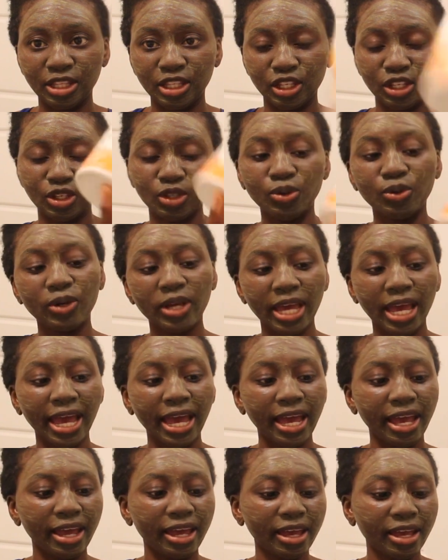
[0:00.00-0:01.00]
in the U
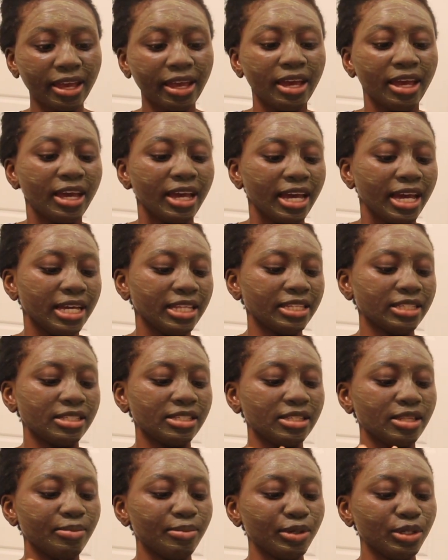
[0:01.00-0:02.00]
K, and
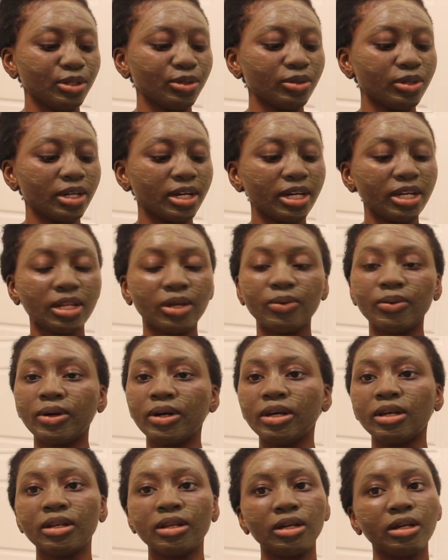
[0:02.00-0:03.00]
this is the Manuka Honey
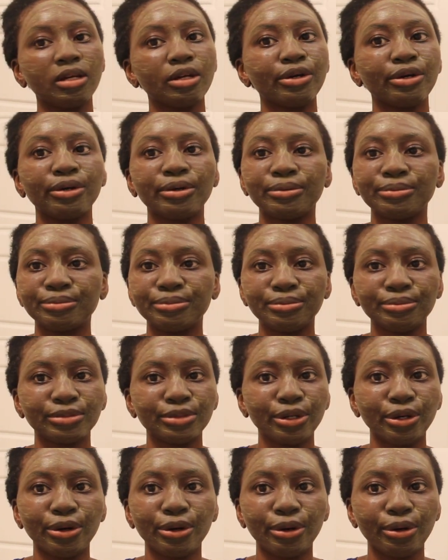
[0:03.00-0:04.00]
one.
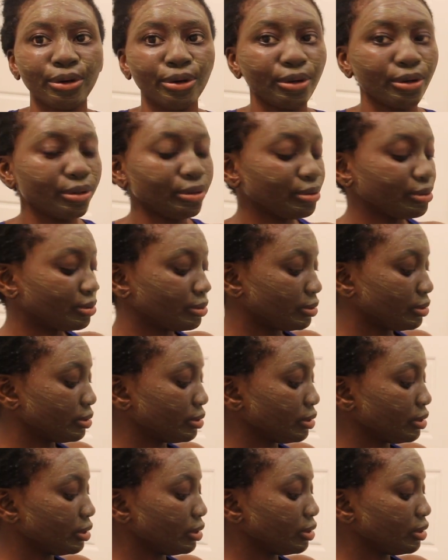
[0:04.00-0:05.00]
Girl,
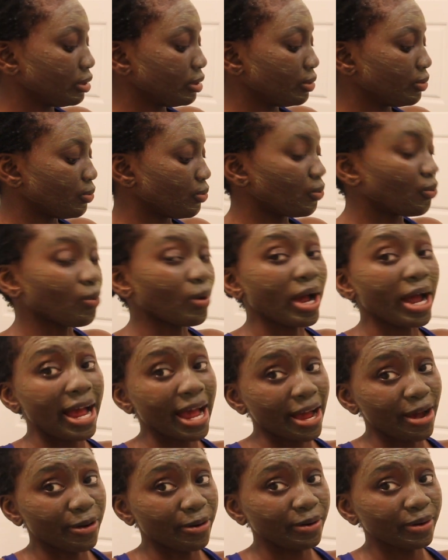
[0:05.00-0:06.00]

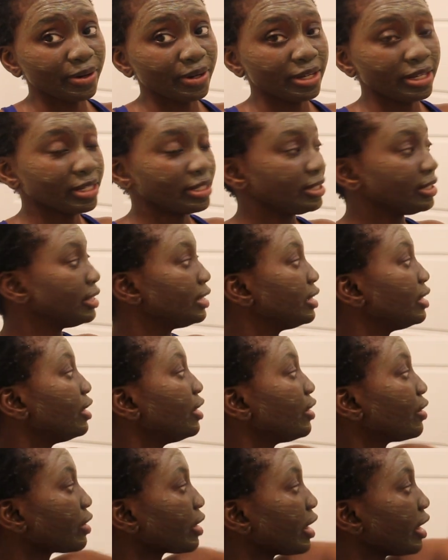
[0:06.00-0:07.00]
wow.
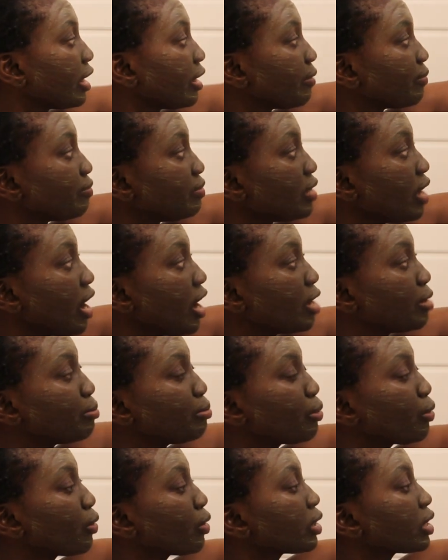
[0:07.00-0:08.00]
Okay,
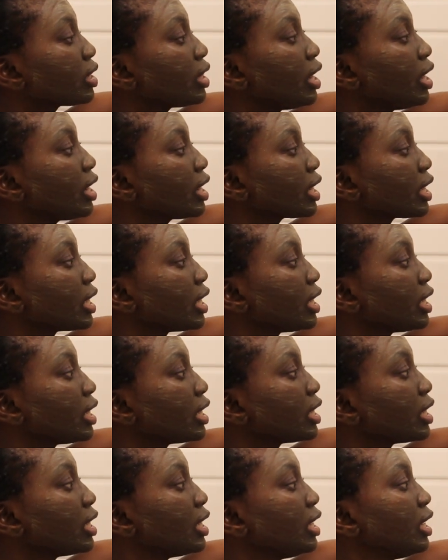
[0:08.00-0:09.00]
non-pore
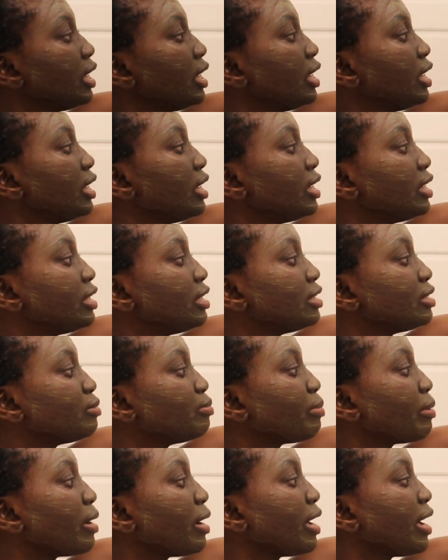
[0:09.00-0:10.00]
clogging, it is,
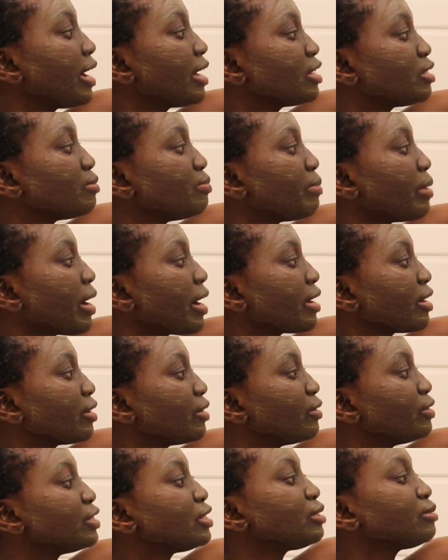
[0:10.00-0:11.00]
it has
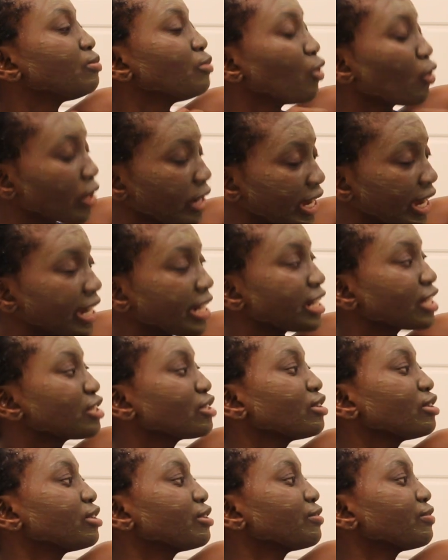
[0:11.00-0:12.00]
bio, it's organic
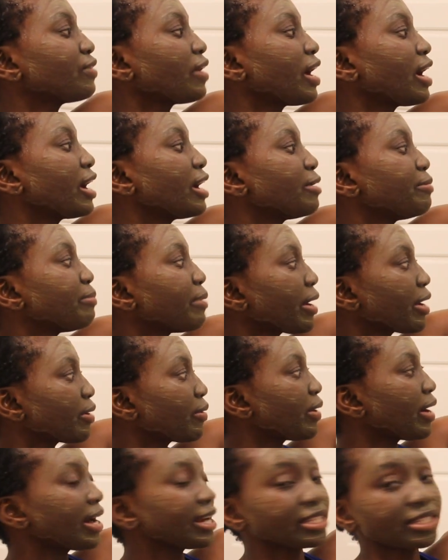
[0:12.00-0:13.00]
certified,
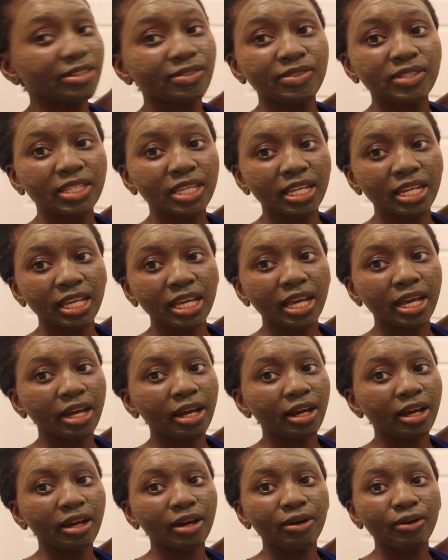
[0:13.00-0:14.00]
bioactive
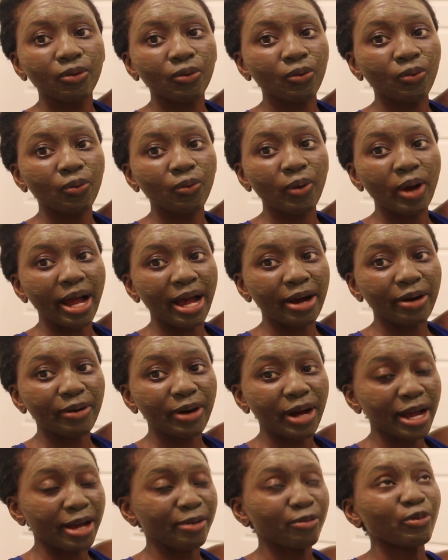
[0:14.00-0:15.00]
skincare.
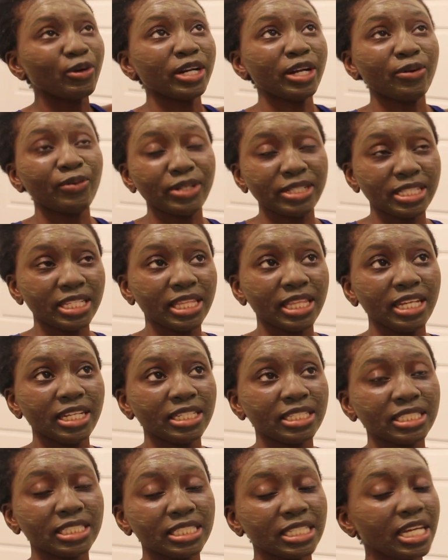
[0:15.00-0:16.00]
Wow, I when I went to
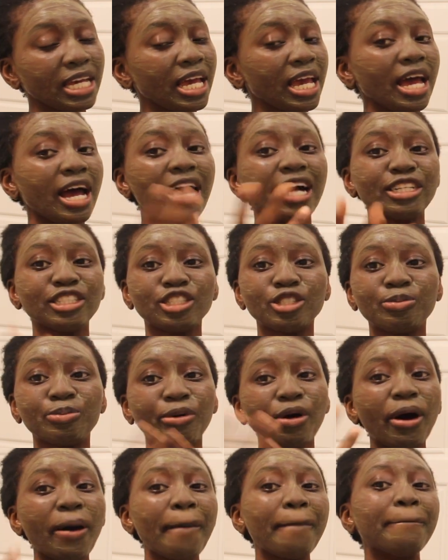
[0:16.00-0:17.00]
London, I just
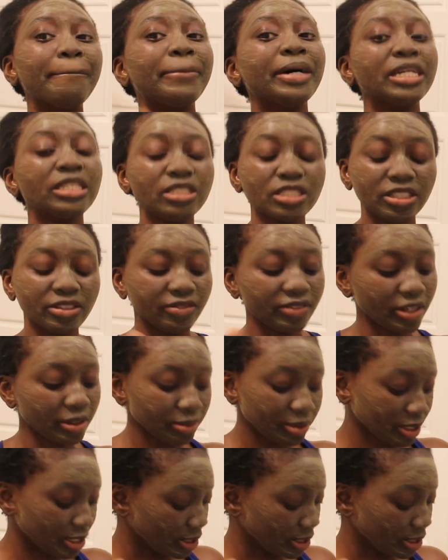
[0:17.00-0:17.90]
bought a bunch of them.